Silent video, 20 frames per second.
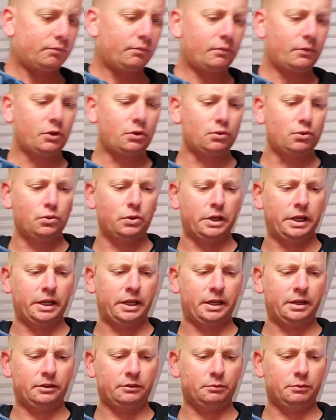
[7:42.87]
oh yeah, it
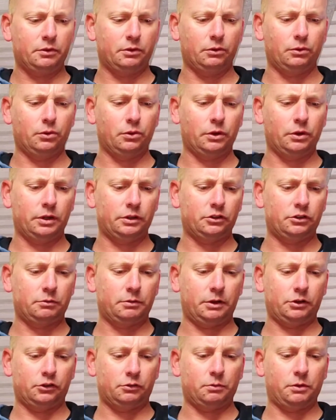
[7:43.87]

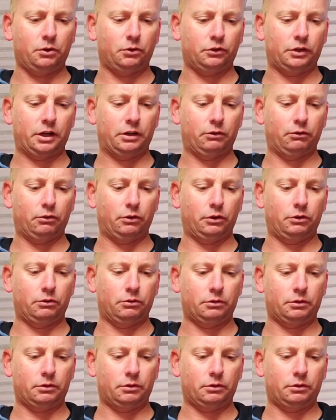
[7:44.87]
smells unreal.